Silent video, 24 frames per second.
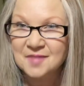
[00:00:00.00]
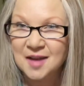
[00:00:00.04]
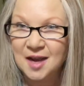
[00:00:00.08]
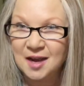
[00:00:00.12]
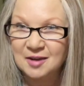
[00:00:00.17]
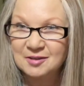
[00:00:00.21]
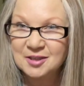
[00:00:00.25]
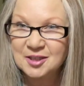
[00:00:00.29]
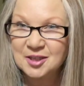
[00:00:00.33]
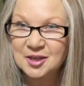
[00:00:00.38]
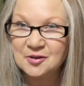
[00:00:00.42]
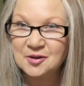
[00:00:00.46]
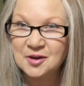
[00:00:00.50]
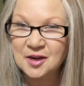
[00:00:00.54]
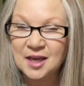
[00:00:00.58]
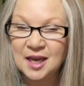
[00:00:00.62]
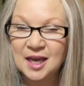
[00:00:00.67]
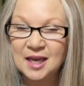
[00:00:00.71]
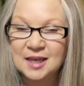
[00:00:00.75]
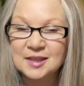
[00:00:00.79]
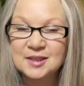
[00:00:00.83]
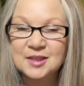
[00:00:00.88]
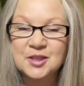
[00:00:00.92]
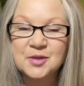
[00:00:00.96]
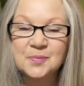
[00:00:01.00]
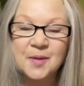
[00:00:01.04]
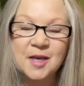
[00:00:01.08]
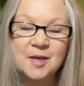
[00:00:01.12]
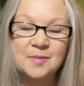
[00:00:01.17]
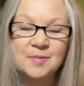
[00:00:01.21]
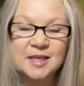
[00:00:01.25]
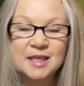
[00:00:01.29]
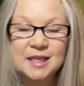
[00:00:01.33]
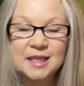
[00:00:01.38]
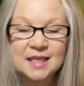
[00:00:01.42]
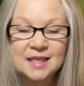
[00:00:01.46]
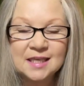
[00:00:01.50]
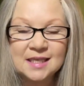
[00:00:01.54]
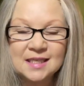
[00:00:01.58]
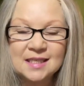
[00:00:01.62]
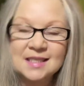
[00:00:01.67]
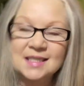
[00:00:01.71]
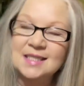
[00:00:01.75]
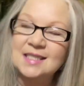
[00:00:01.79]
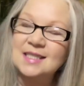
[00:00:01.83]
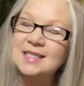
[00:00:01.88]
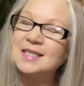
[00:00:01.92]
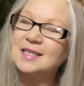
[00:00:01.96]
How's it going, Cancer
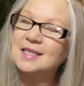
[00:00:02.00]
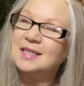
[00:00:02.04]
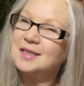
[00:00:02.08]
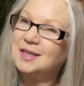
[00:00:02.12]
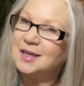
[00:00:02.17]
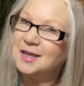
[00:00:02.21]
babies?